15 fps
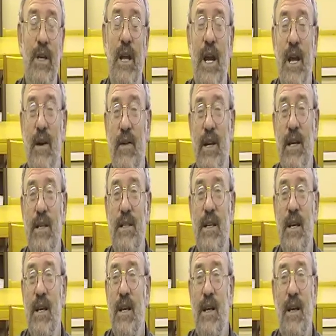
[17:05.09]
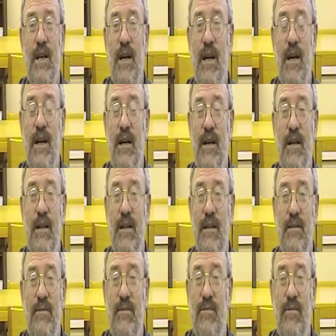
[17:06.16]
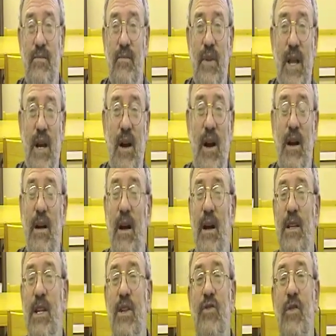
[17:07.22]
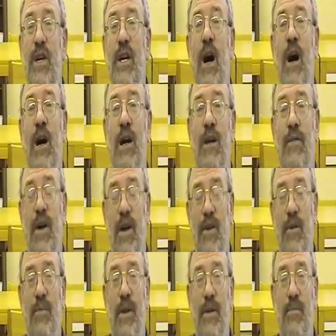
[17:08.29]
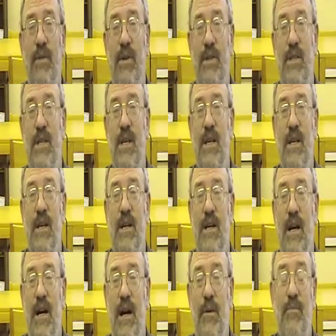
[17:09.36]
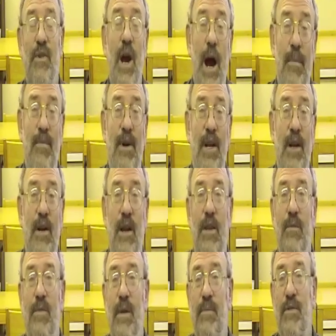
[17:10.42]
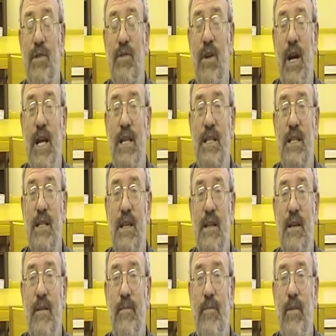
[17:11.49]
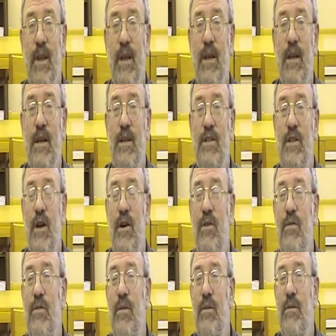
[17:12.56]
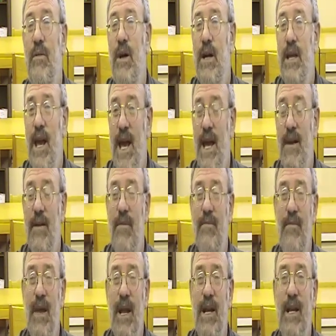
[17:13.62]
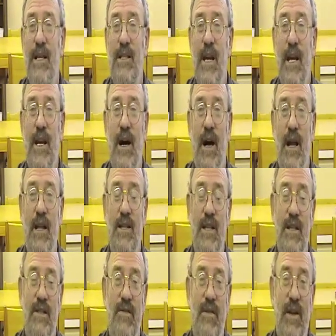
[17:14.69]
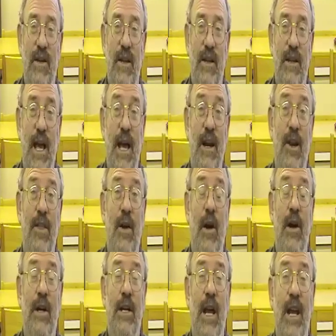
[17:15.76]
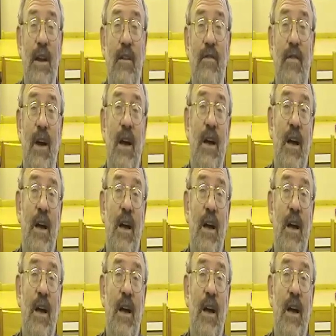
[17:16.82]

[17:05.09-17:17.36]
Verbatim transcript: into areas uh, that are a disregard of other people's uh, property or other people's rights. So again, many psychologists feel that that authoritative